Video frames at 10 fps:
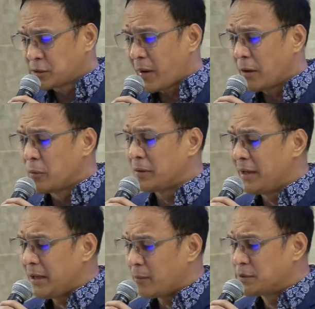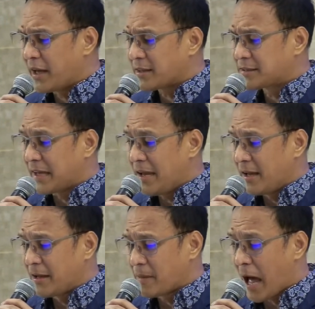Israel really objects,
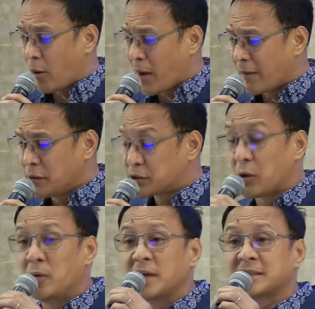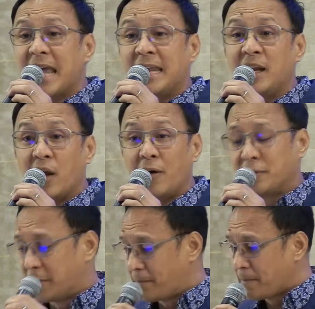saying, How have you shown us any
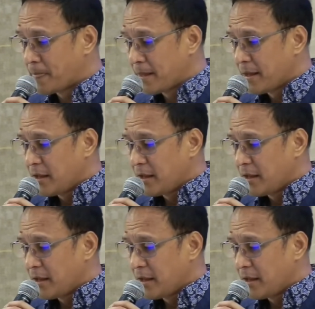love?